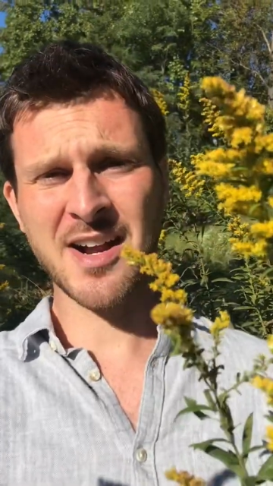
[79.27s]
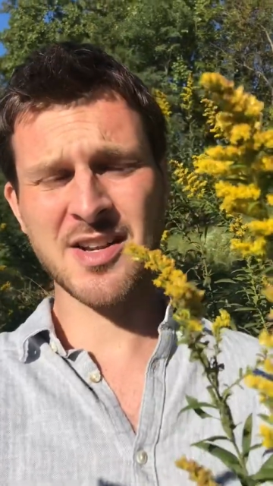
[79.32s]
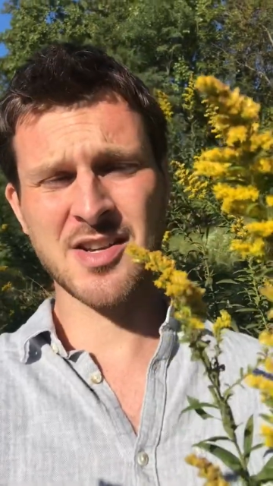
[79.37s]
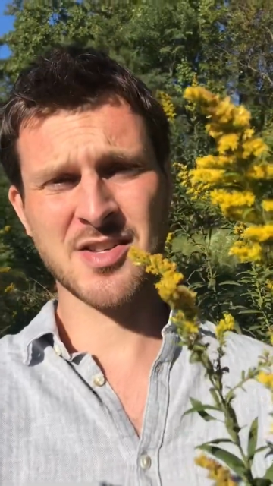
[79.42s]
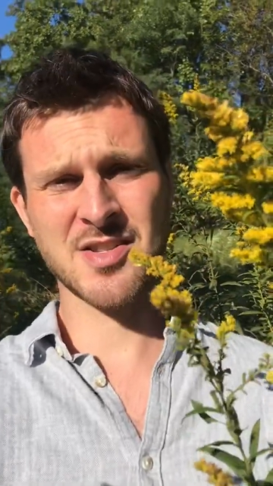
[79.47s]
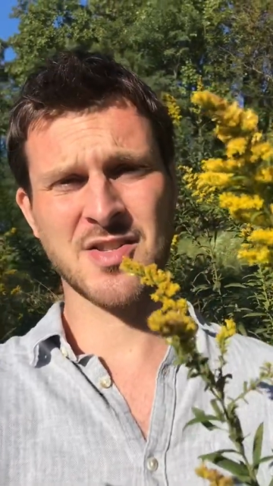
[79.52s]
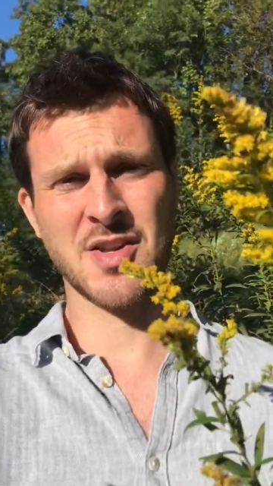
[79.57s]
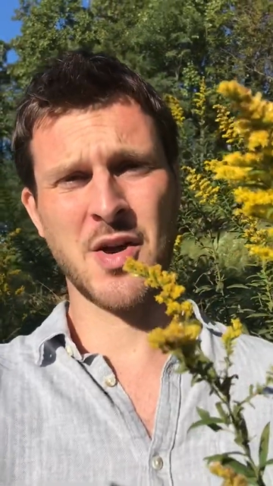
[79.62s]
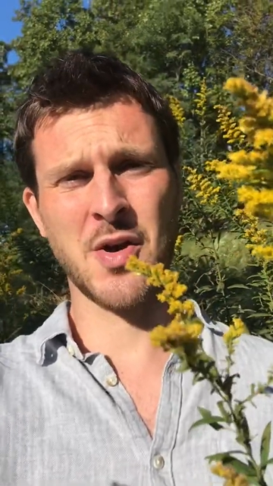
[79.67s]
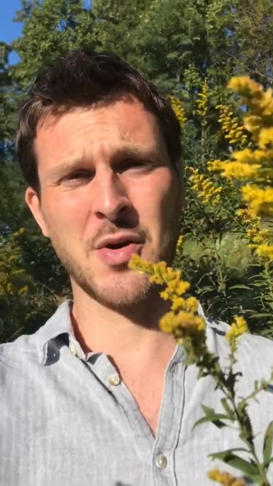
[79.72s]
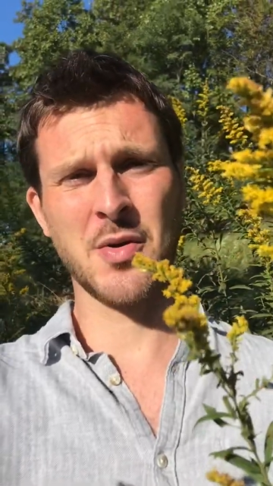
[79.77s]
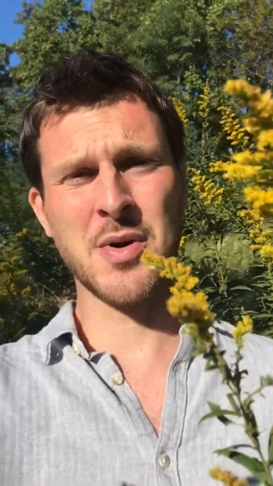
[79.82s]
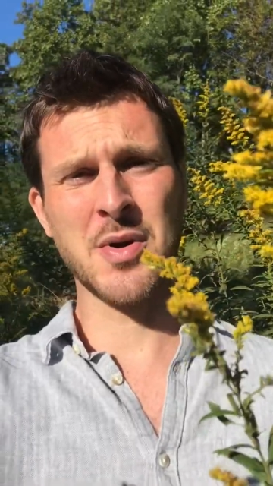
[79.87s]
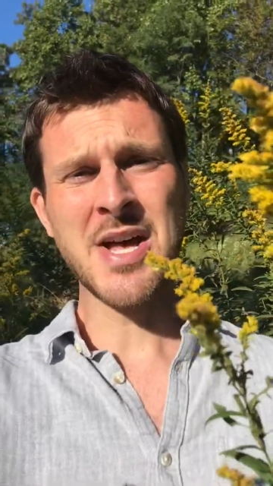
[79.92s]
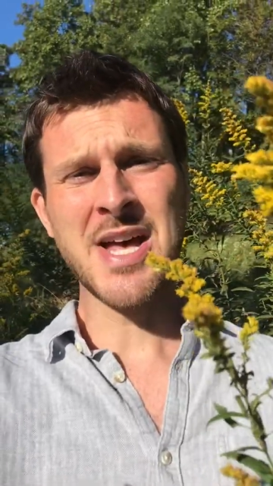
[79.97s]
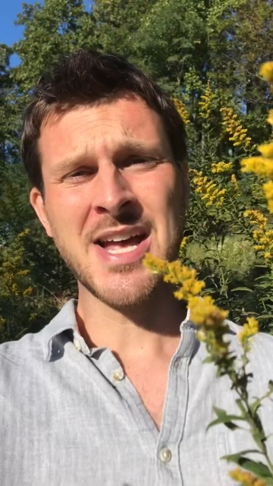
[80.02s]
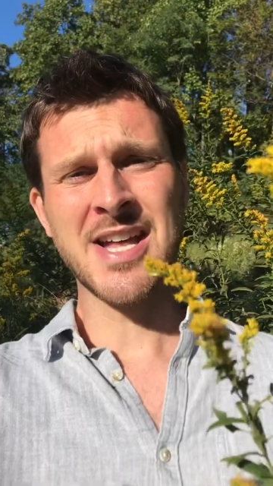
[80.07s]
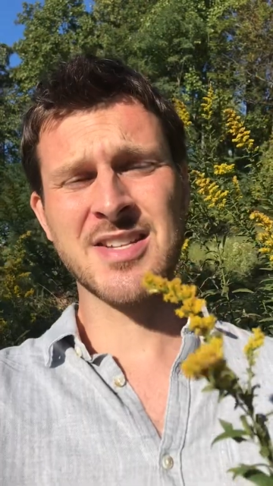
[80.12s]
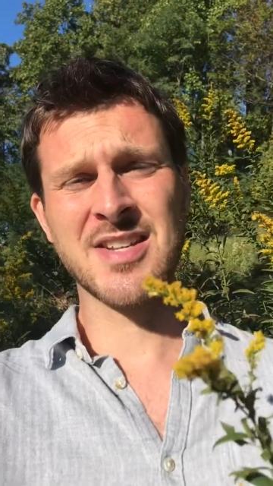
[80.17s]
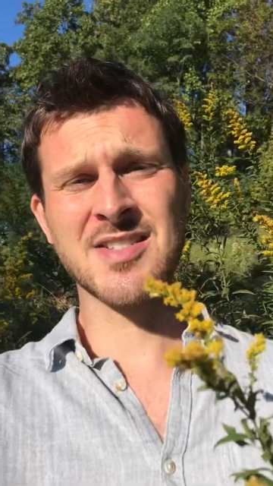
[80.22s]
so
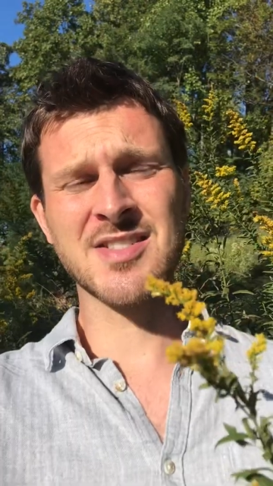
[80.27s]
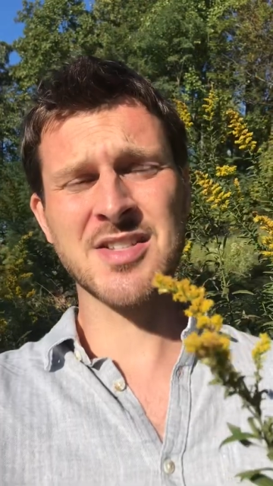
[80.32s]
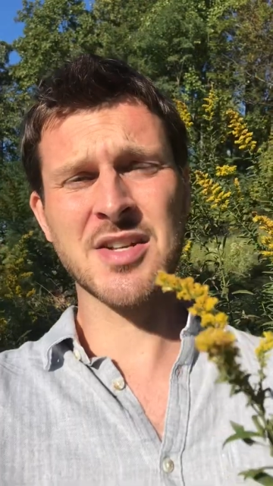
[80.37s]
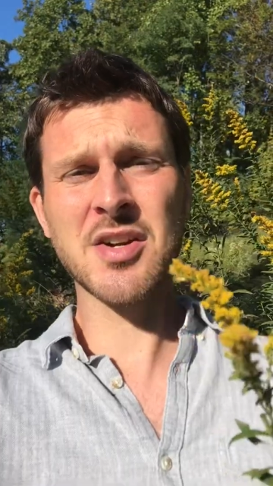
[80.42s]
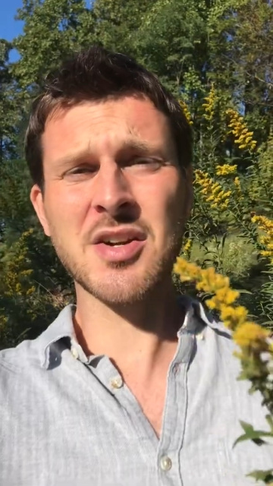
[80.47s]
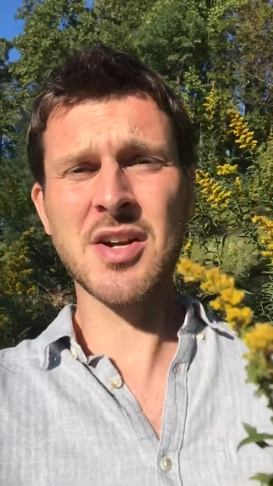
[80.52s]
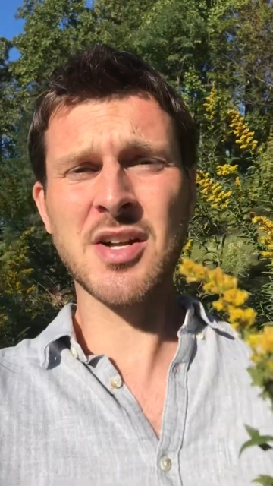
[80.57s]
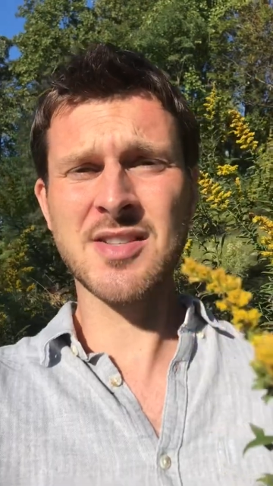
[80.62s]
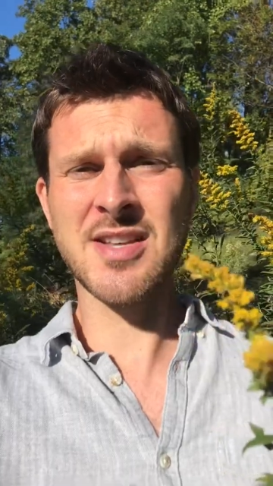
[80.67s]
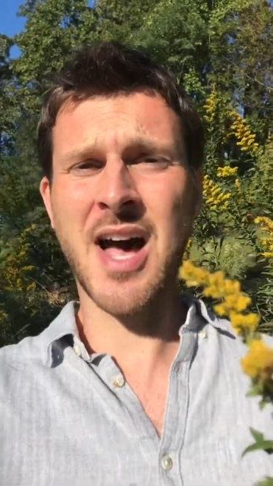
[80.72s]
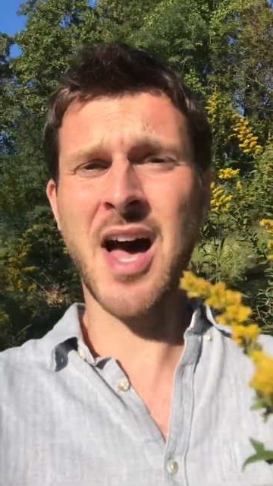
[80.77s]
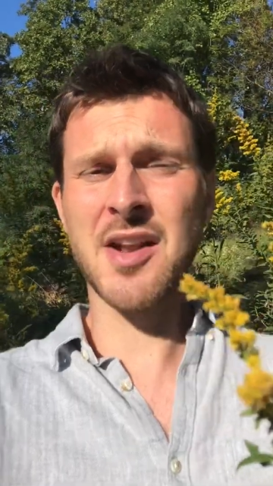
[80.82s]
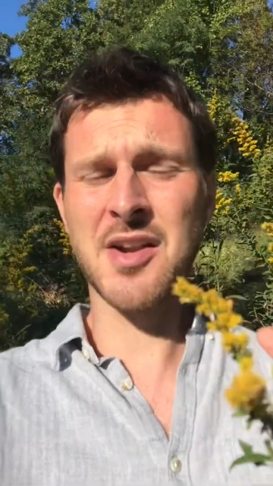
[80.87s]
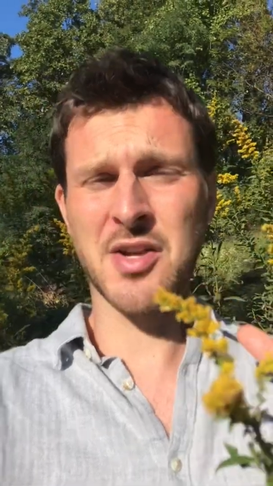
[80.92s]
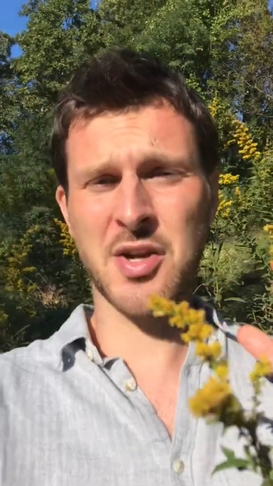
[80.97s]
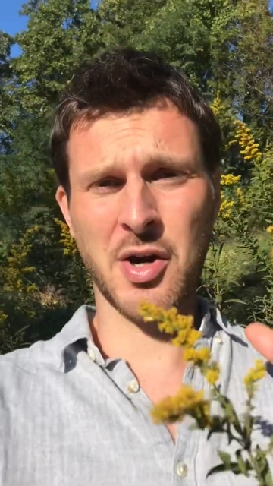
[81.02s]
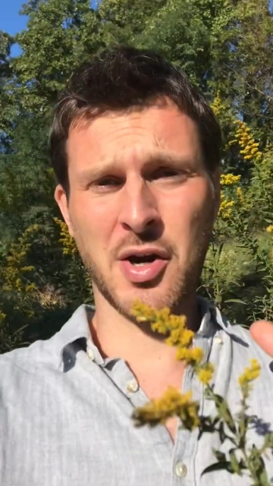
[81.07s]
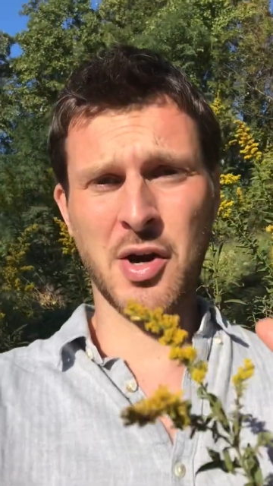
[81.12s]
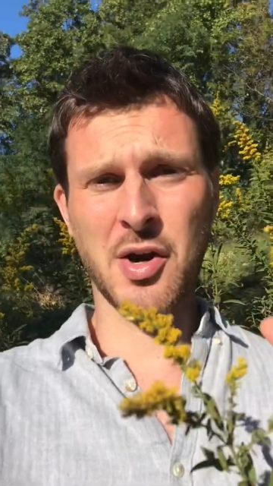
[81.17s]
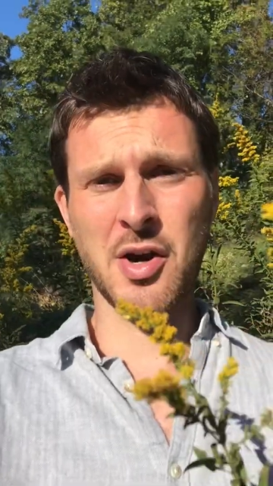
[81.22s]
it's considered a
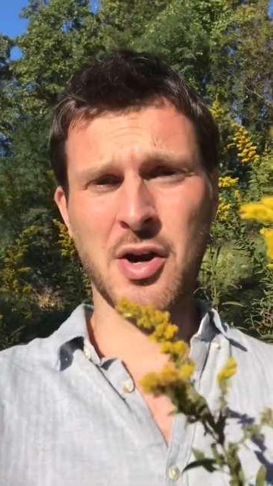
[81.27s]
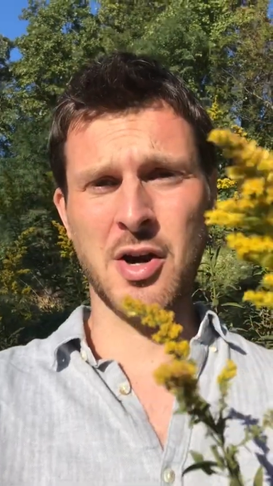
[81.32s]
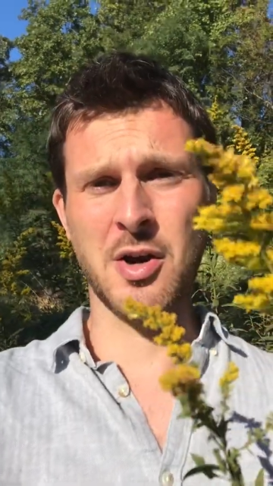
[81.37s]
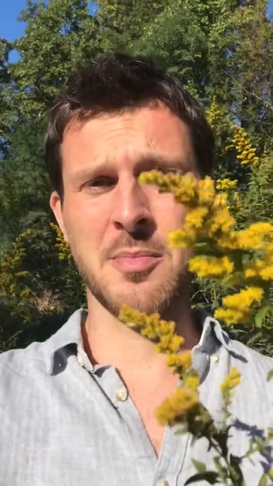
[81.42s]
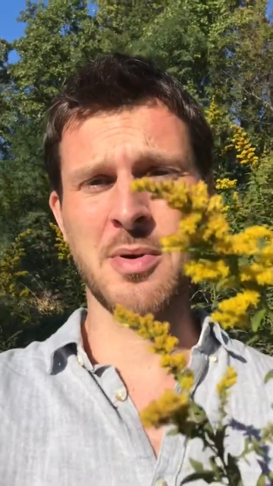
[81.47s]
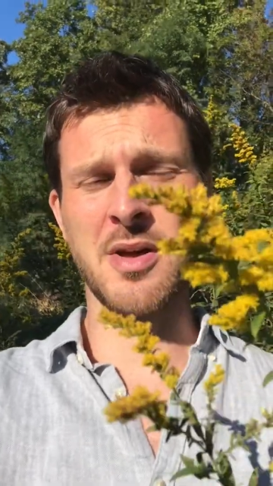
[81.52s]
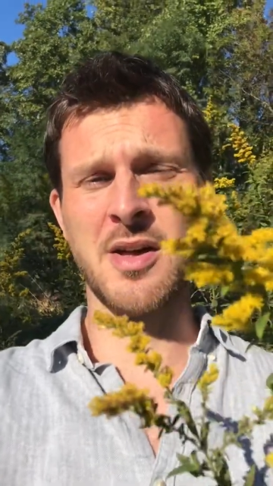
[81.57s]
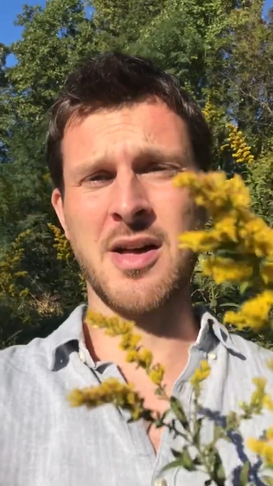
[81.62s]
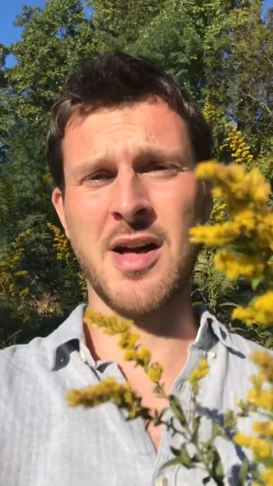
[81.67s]
tonic herb,